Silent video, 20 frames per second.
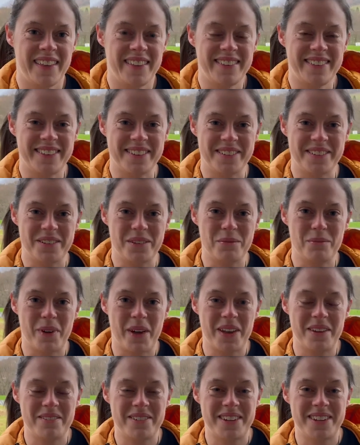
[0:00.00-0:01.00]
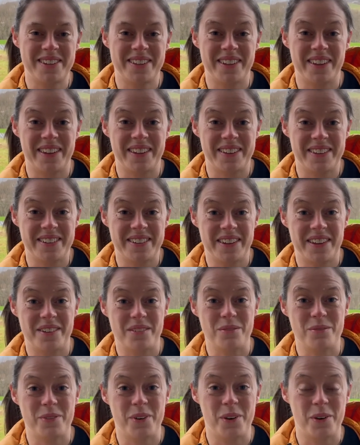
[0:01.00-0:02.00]
So my research
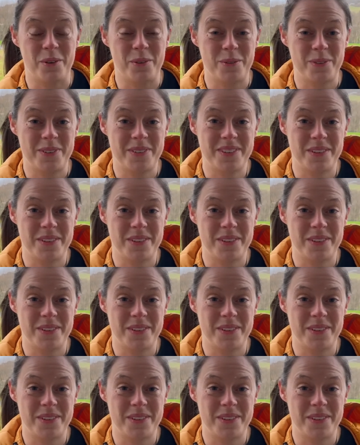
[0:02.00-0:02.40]
involves